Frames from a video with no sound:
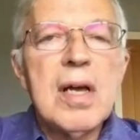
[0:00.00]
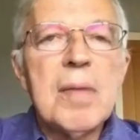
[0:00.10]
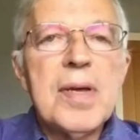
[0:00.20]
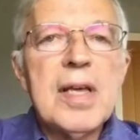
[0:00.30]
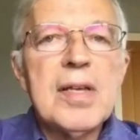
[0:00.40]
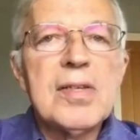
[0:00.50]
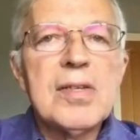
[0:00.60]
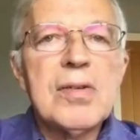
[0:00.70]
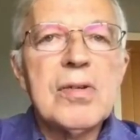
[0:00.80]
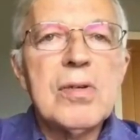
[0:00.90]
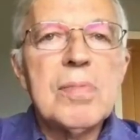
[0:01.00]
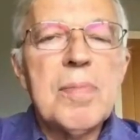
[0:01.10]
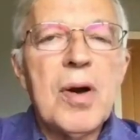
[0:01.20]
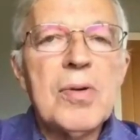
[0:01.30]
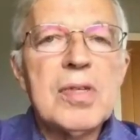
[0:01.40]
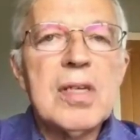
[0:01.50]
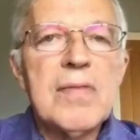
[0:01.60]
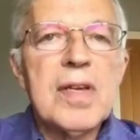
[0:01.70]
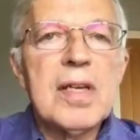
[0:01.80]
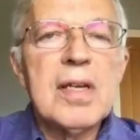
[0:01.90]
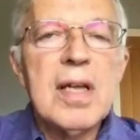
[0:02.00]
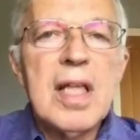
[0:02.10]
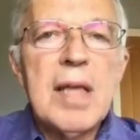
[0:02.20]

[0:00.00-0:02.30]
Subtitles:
appears to propose giving